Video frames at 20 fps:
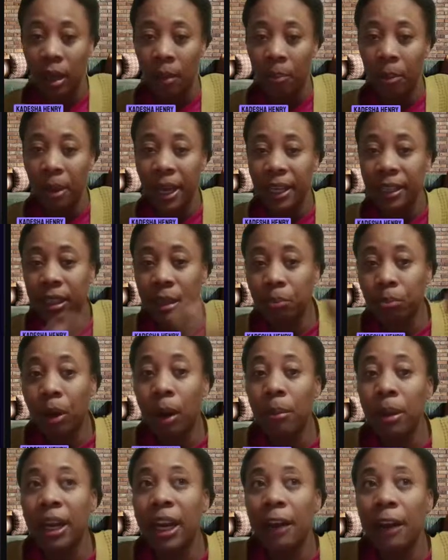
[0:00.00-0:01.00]
because the
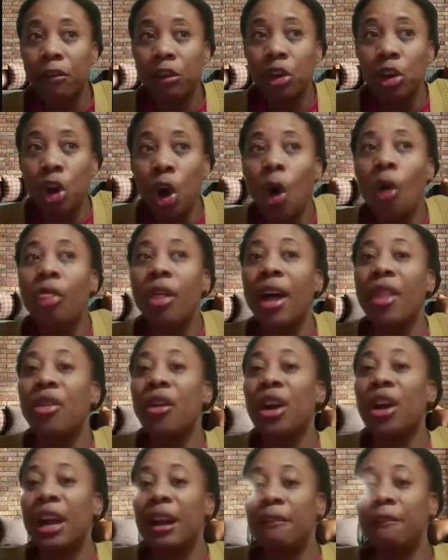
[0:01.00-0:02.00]
public have to know that
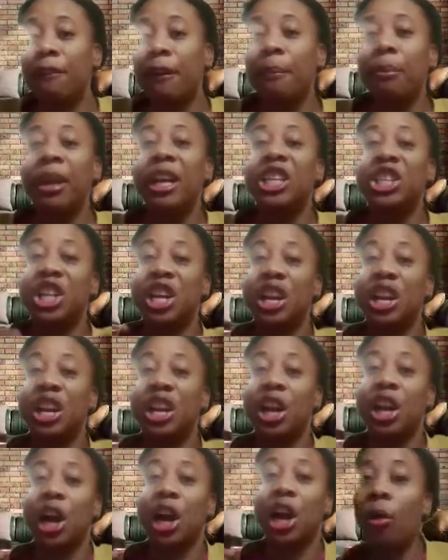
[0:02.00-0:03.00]
their information are
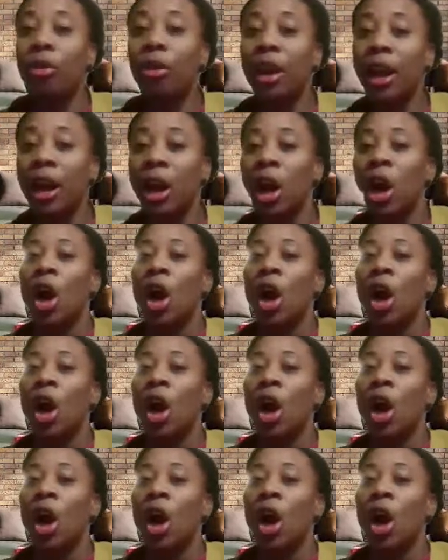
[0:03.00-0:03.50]
out there.